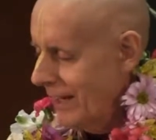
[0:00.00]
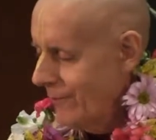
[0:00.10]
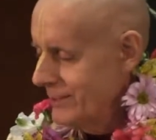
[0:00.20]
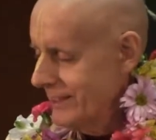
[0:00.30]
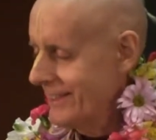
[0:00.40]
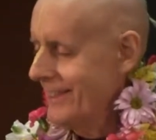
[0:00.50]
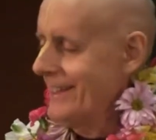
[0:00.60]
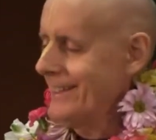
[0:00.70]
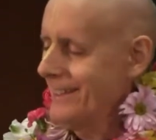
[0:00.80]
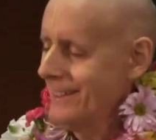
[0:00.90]
When I was a
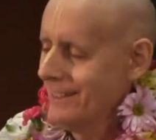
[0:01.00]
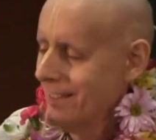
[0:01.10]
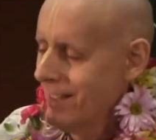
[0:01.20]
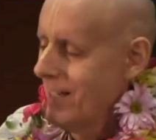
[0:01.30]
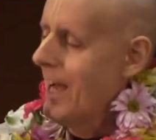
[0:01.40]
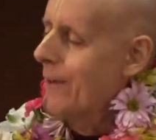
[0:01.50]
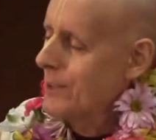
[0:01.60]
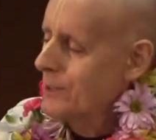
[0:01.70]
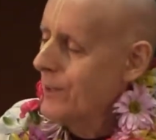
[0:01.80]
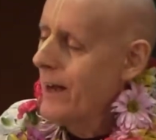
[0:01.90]
kid, I
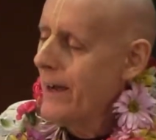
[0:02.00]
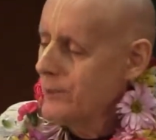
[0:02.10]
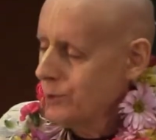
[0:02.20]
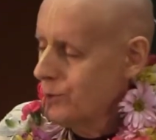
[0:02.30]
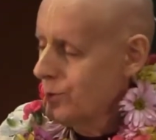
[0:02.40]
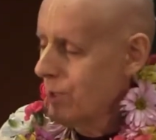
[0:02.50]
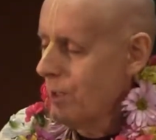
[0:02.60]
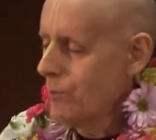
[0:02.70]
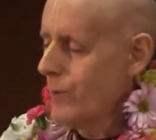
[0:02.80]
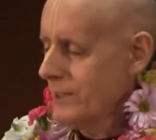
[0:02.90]
went to a high school
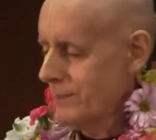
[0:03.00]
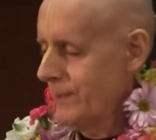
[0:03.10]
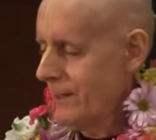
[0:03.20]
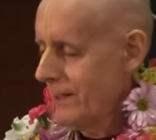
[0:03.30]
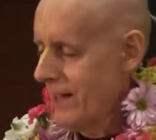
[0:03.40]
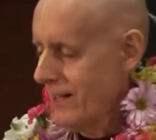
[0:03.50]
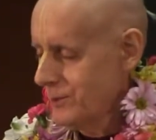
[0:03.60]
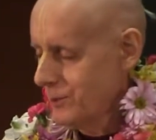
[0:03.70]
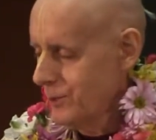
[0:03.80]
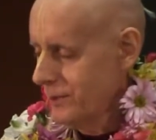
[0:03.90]
called Westbury High
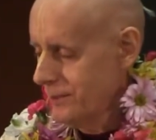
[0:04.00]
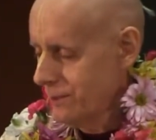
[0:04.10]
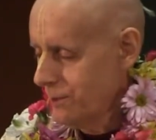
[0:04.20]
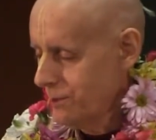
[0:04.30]
School in